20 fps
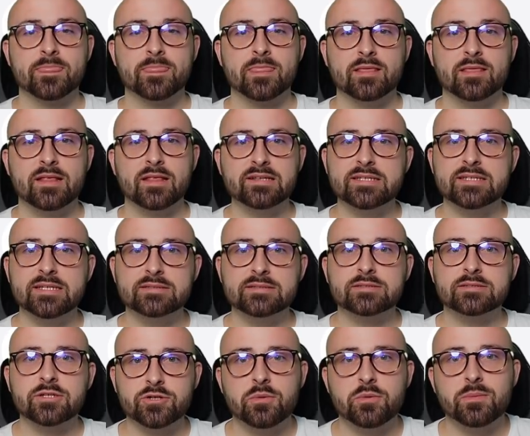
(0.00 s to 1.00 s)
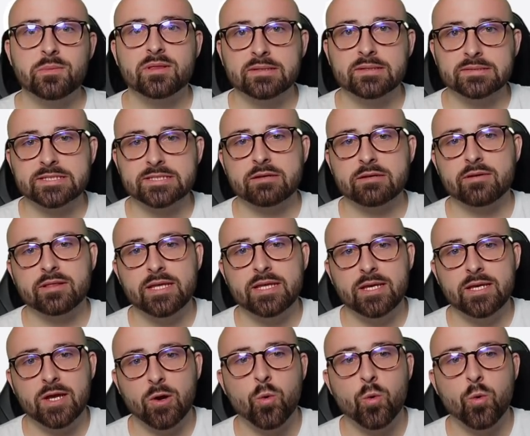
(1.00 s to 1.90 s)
this is to do with considering the